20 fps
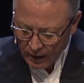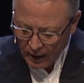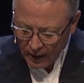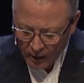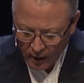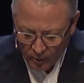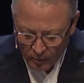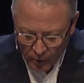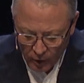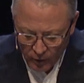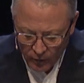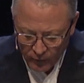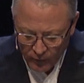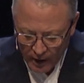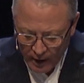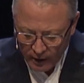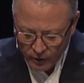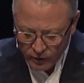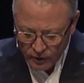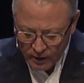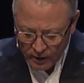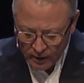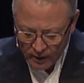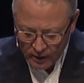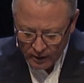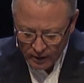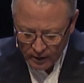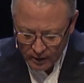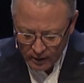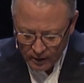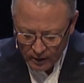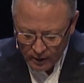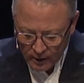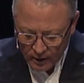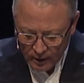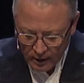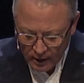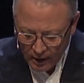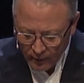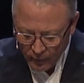and our motivation
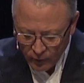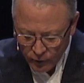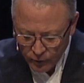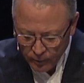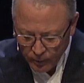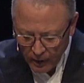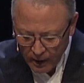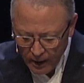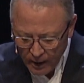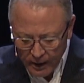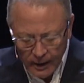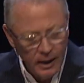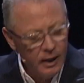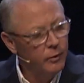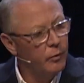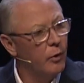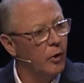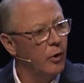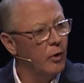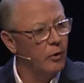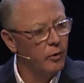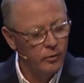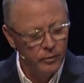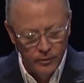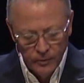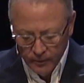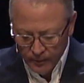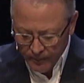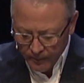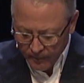levels play a key role.